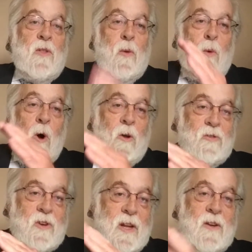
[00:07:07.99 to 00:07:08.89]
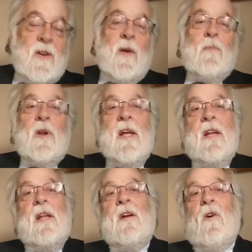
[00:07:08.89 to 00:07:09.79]
the walls didn't
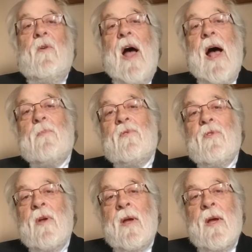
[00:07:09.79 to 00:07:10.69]
completely collapse.